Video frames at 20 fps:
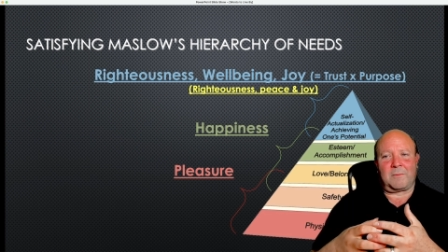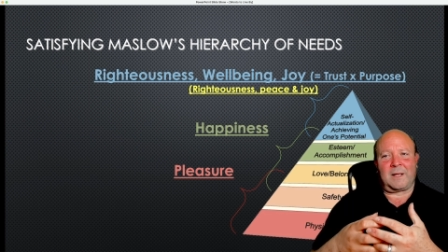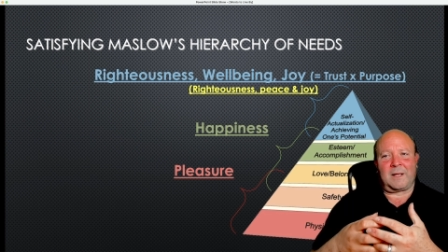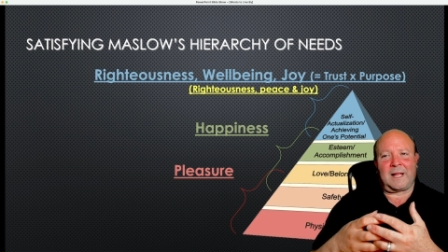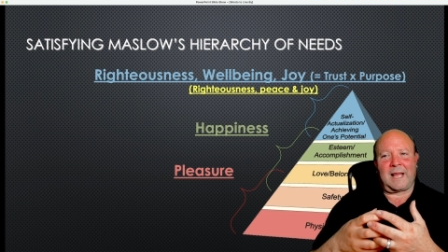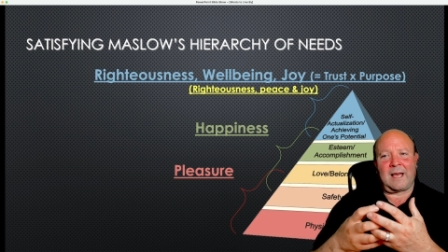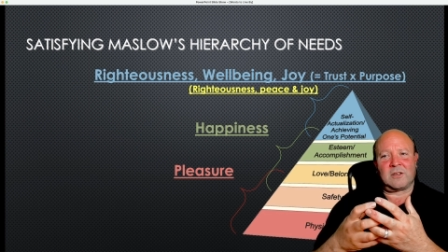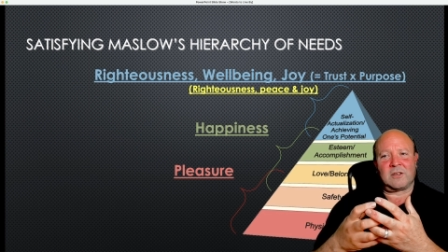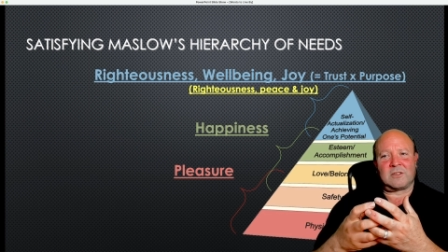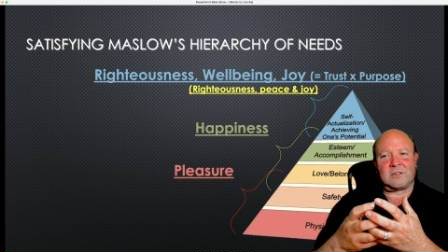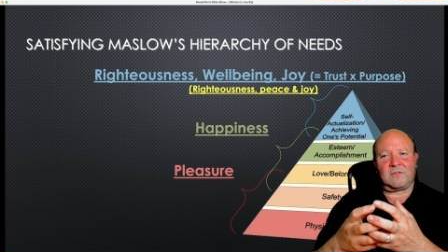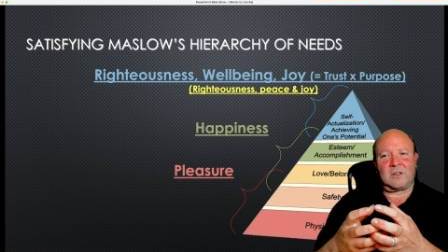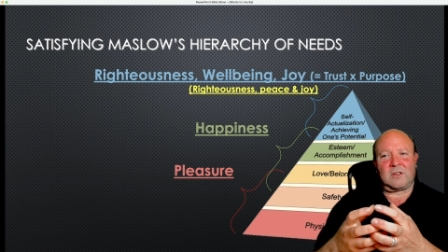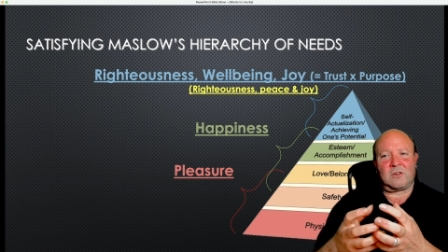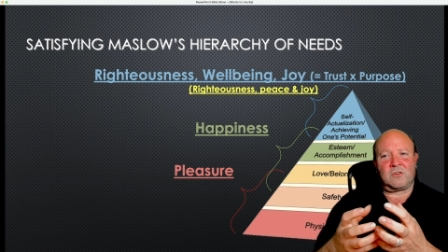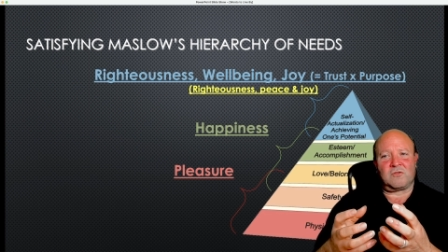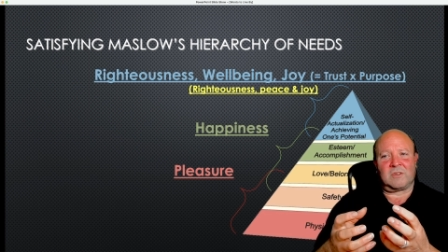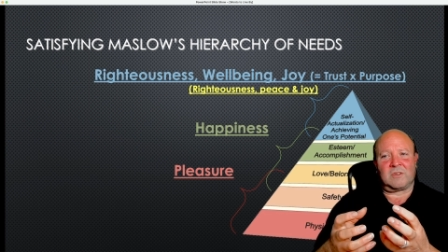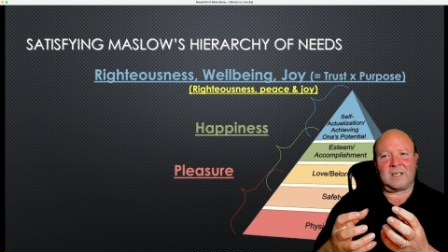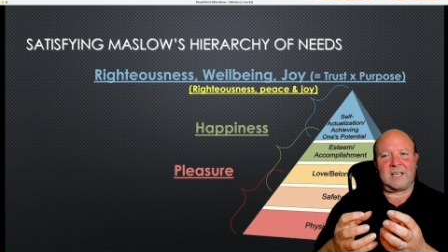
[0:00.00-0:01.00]
but out of
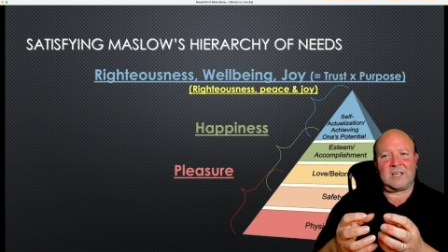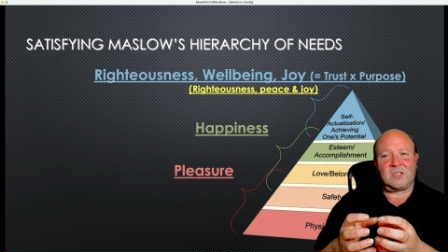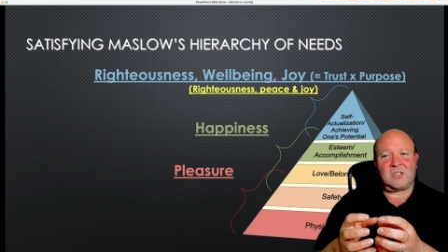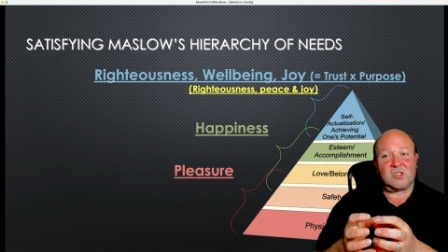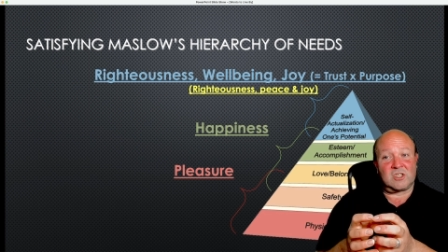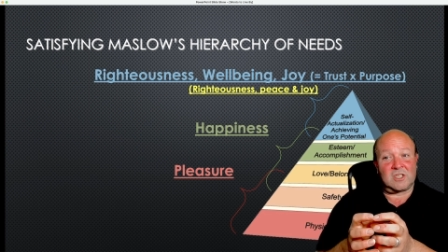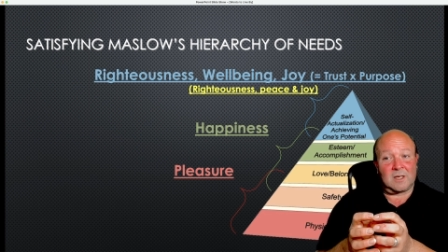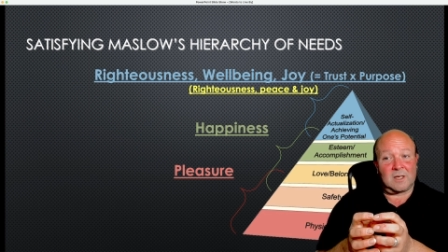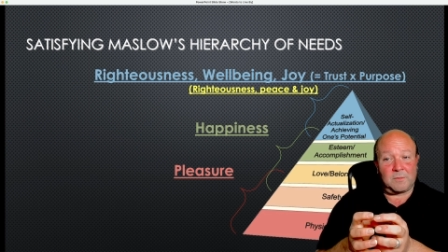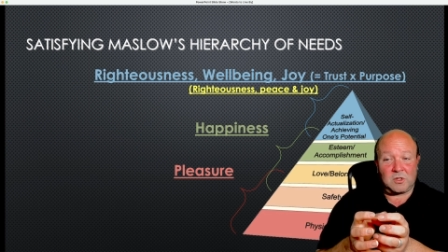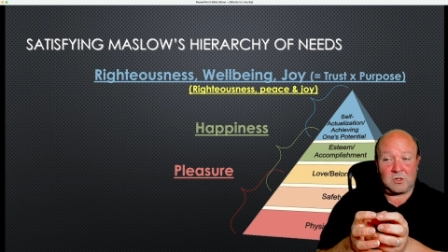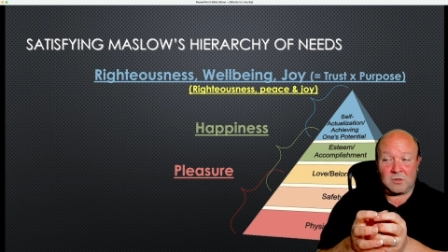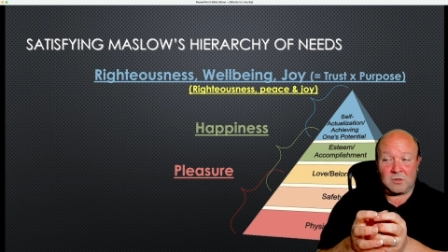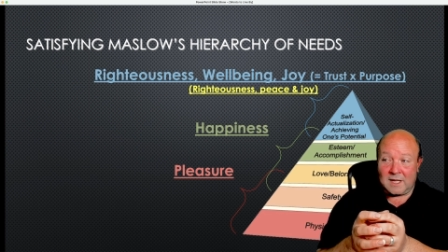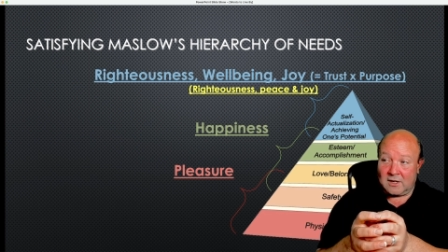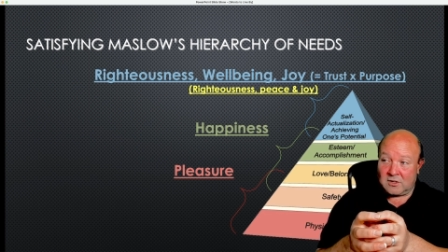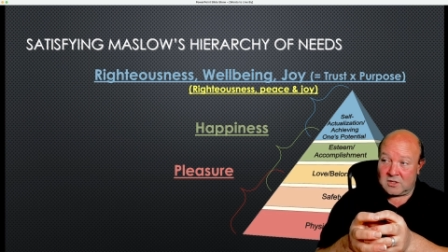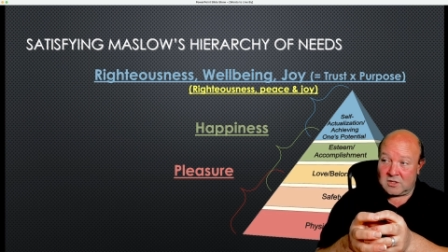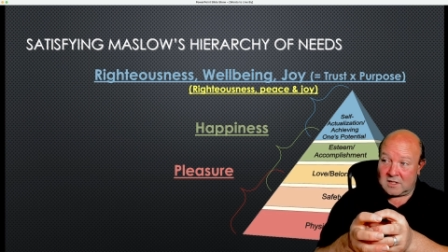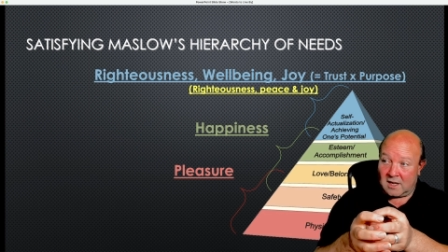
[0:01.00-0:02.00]
those relationships, you
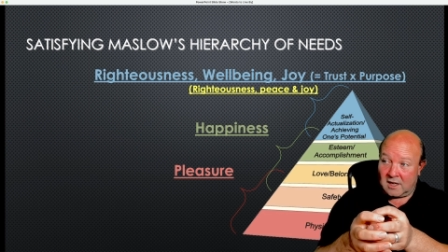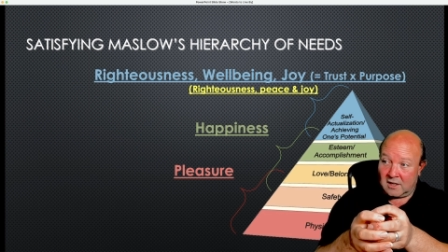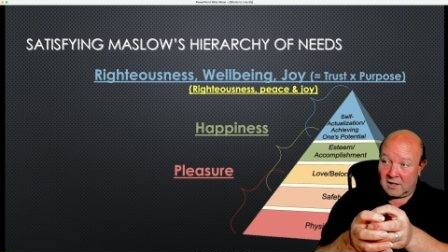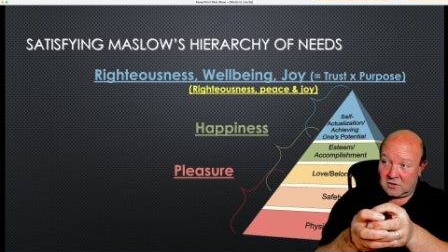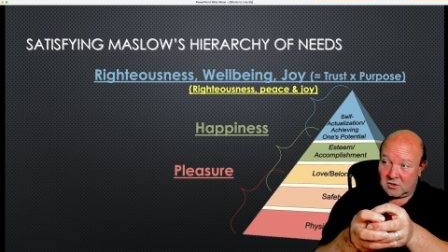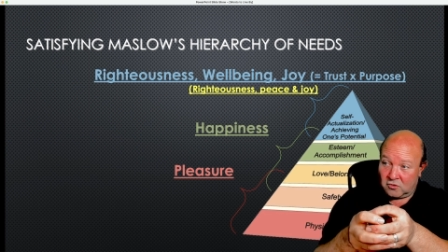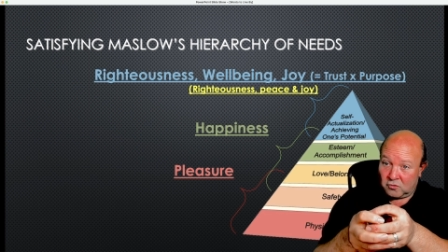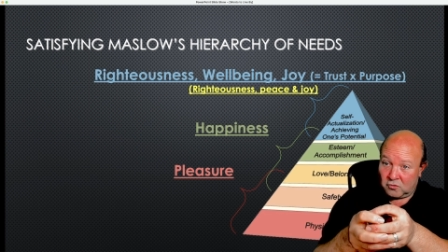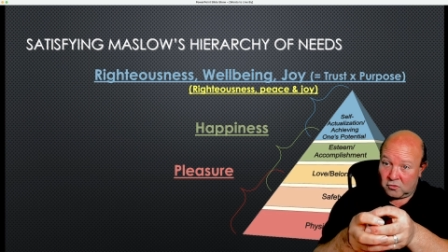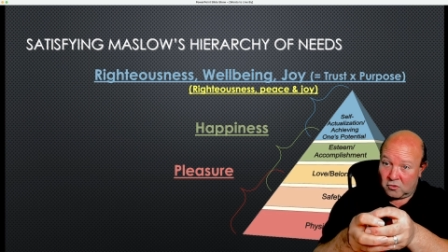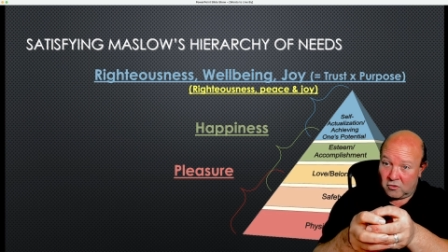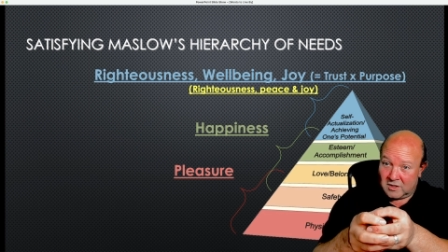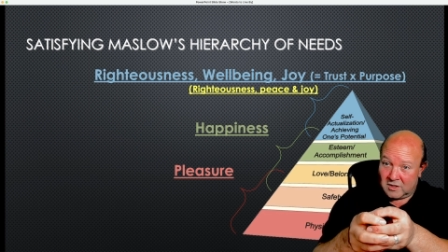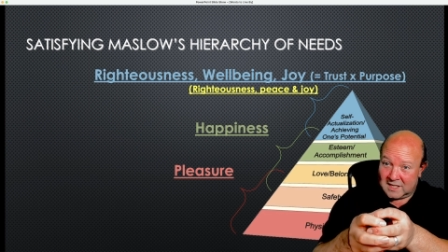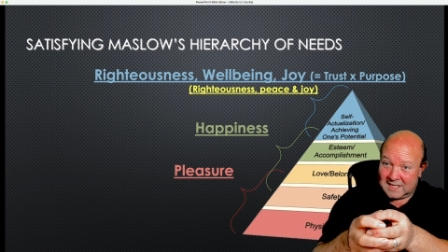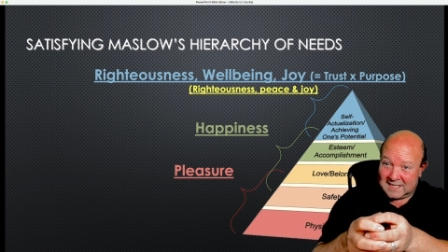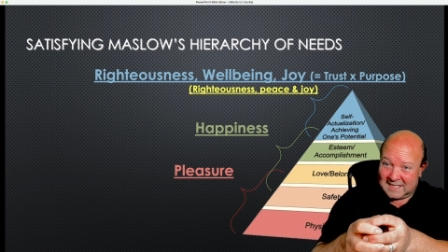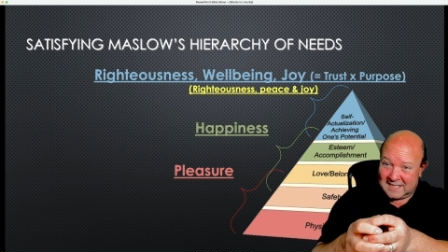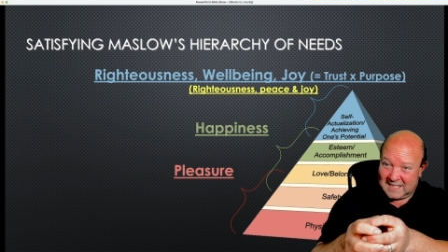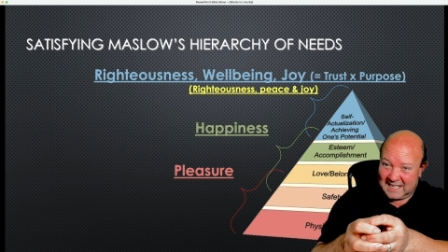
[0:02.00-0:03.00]
now start to draw
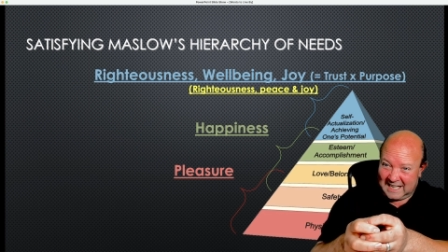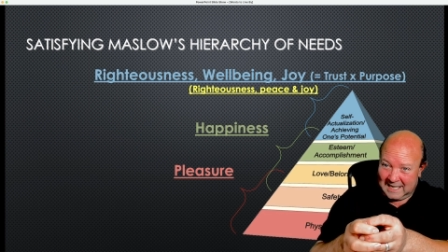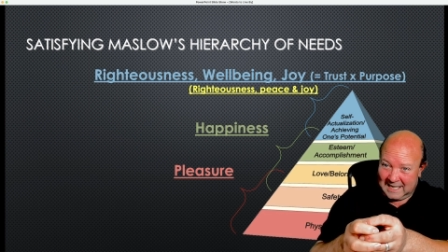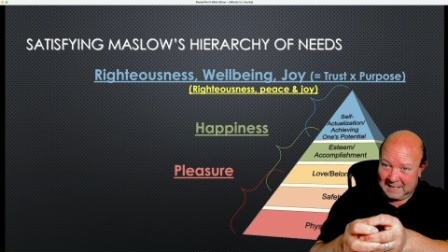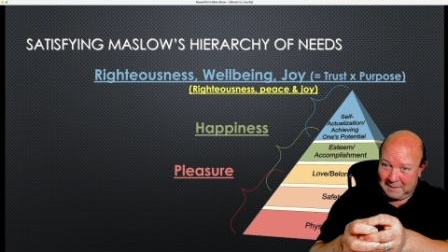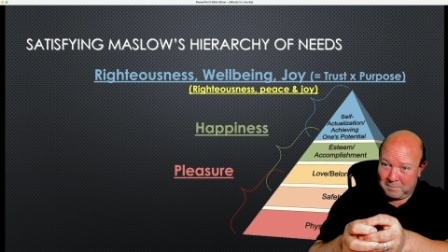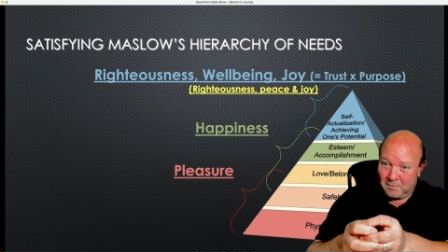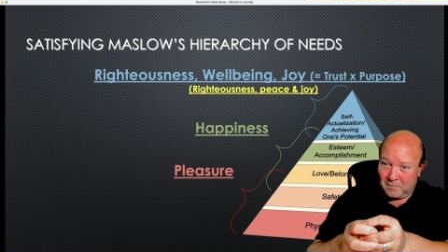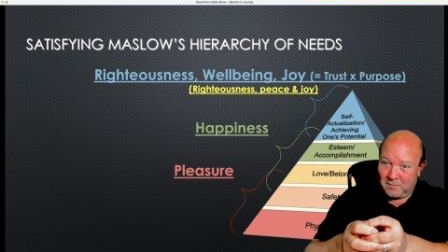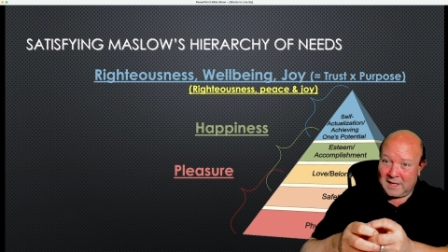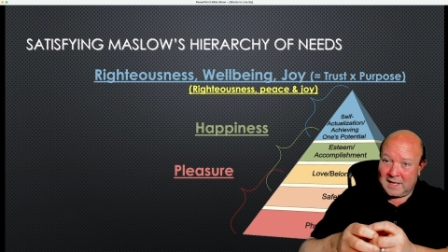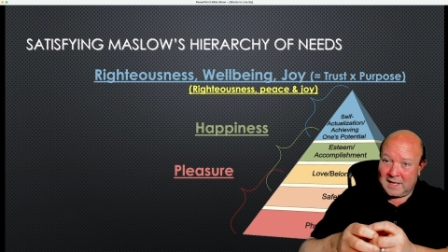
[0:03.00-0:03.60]
esteem.